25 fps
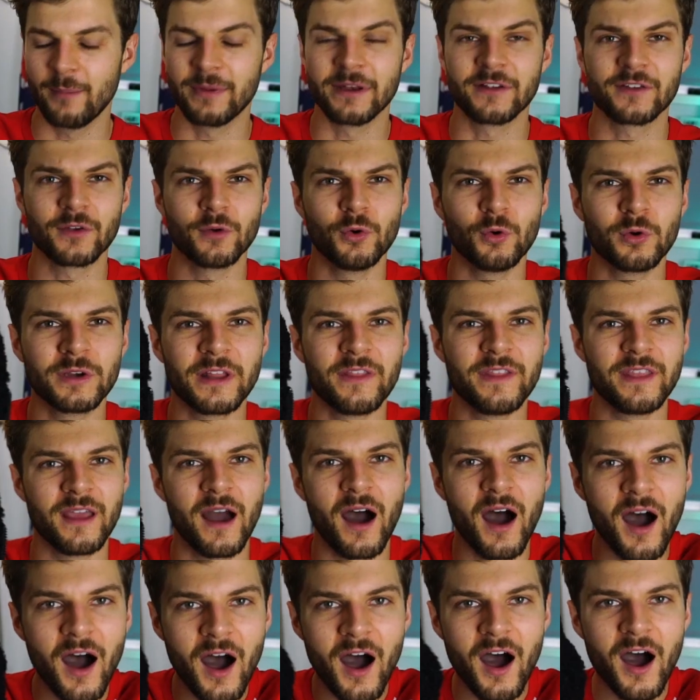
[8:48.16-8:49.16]
But it's all in the
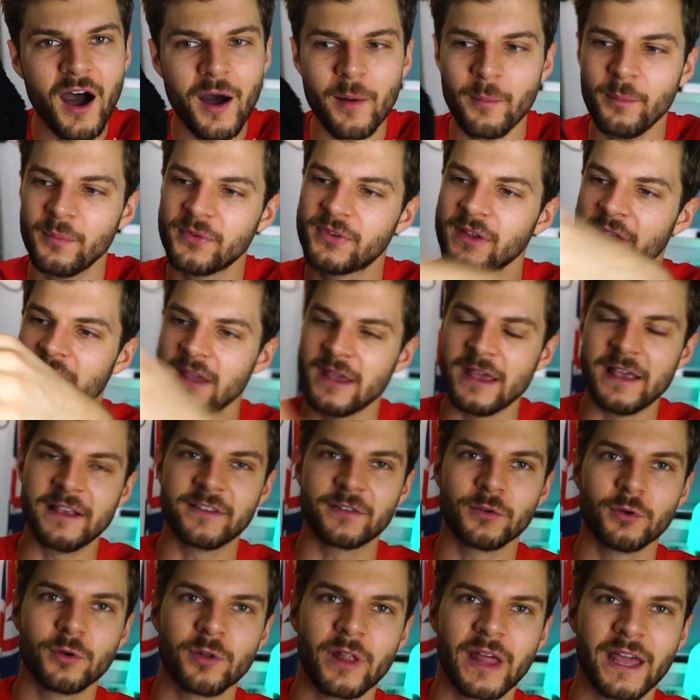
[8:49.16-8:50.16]
arms, it's
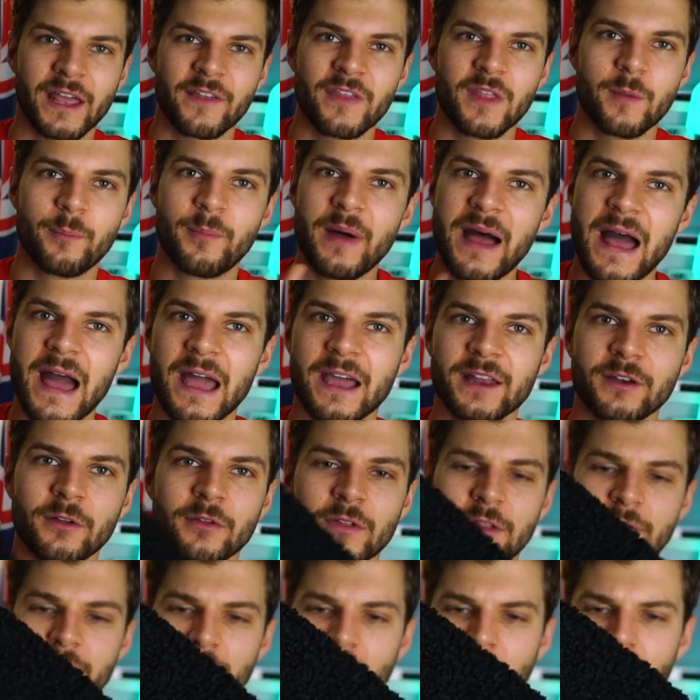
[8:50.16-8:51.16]
all like in the back and on
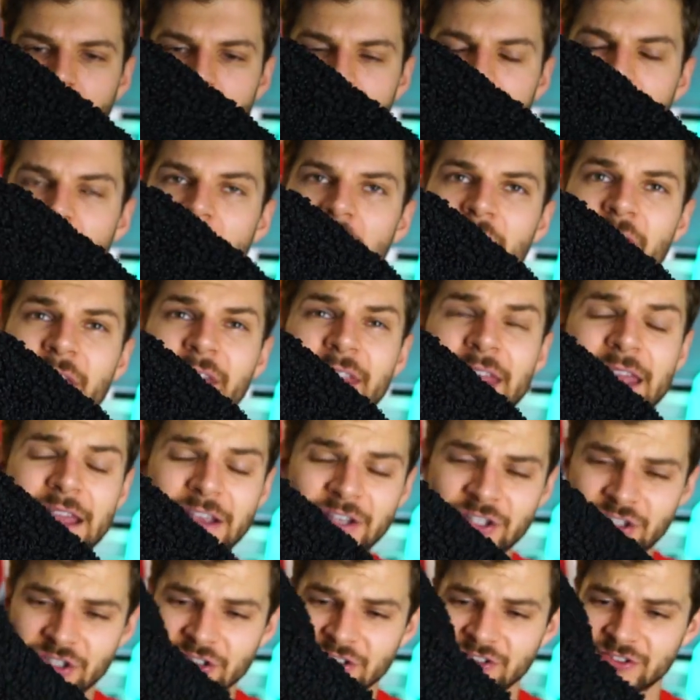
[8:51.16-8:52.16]
the front, and
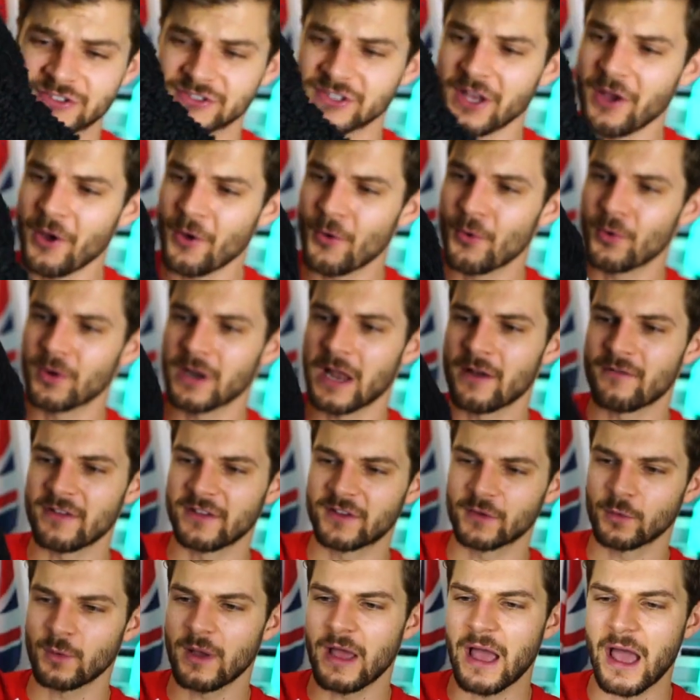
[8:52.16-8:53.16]
it's just so lovely
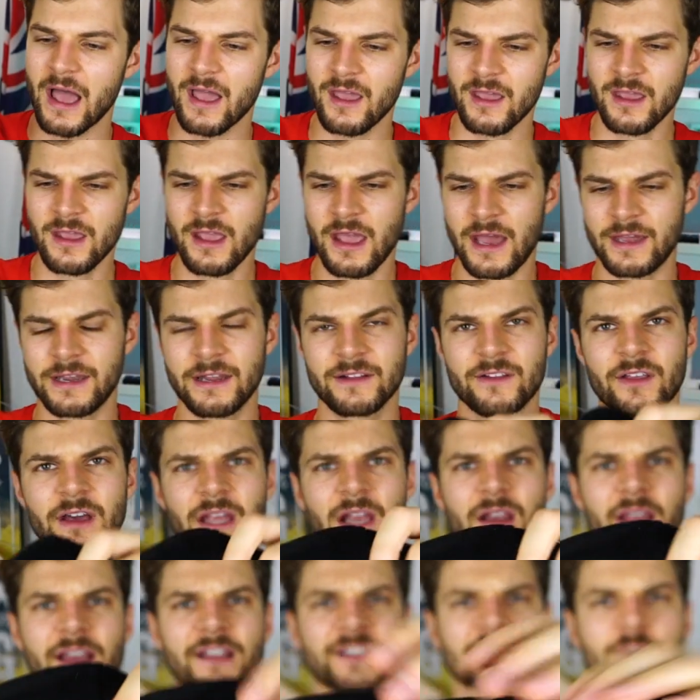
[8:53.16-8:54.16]
to wear. And it's kind
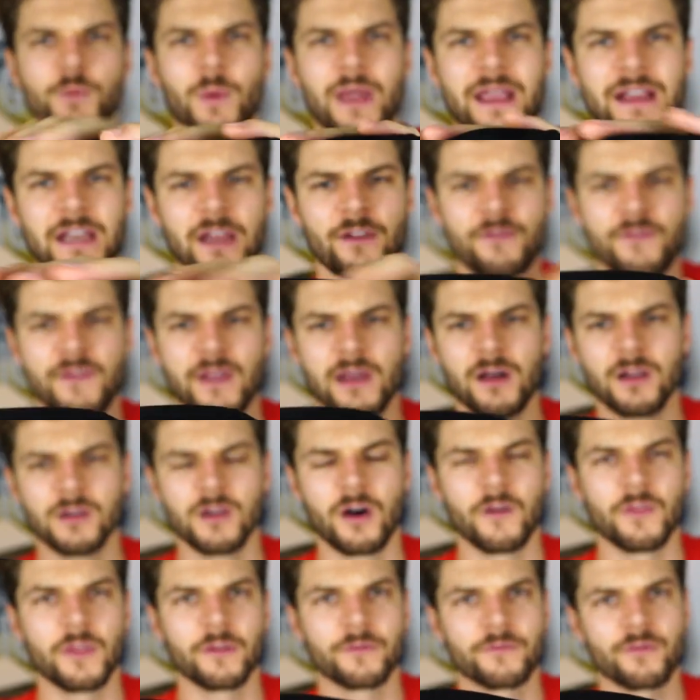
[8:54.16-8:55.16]
of like a suedey feel
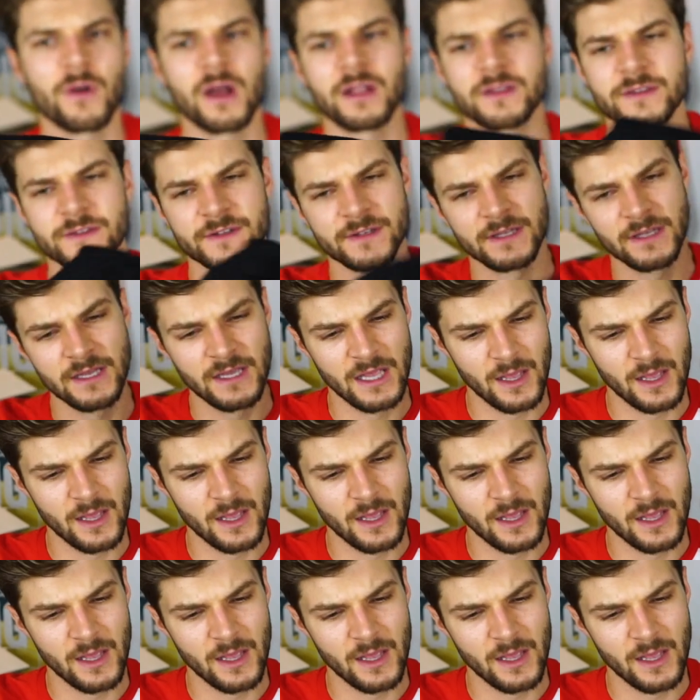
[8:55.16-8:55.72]
on the front.